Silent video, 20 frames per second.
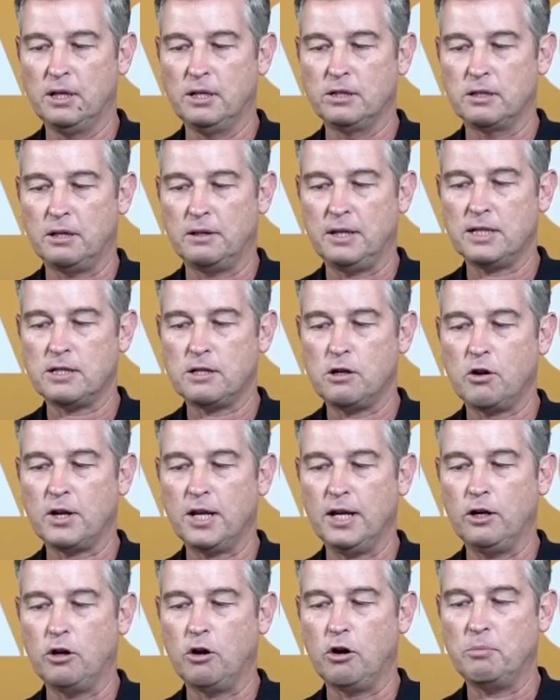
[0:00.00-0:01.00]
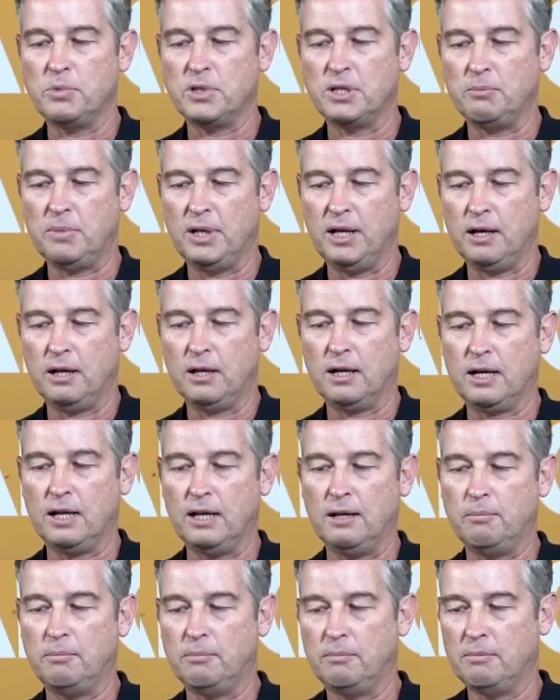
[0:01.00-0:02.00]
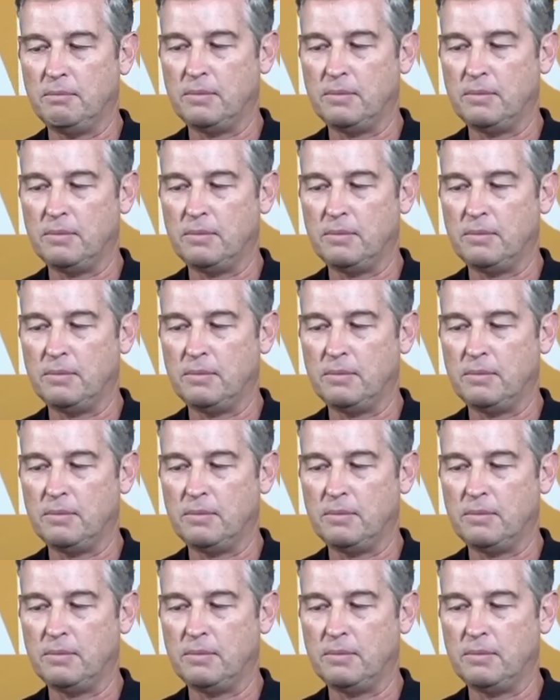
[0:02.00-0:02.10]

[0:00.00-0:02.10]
So this locking knob, simply unclip,